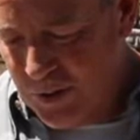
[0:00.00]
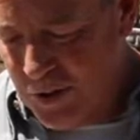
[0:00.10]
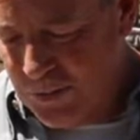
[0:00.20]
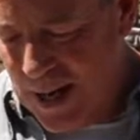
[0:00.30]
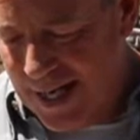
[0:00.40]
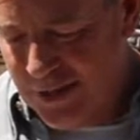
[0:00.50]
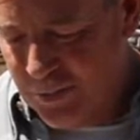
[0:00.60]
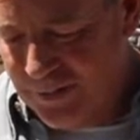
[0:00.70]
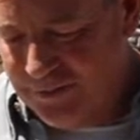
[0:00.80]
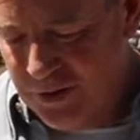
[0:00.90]
Your bodies
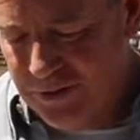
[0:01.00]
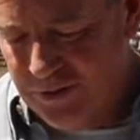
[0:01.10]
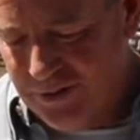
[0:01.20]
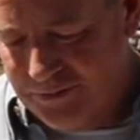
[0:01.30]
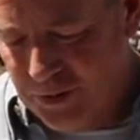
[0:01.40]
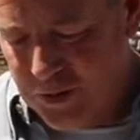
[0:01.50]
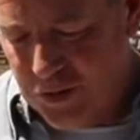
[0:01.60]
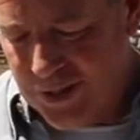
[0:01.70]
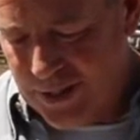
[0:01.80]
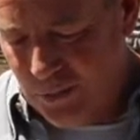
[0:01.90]
will be food for the
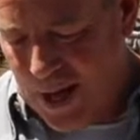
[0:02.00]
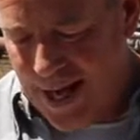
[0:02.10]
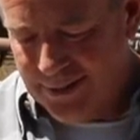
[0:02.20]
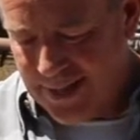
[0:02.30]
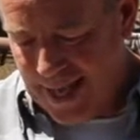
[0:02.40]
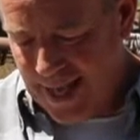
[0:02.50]
vultures and wild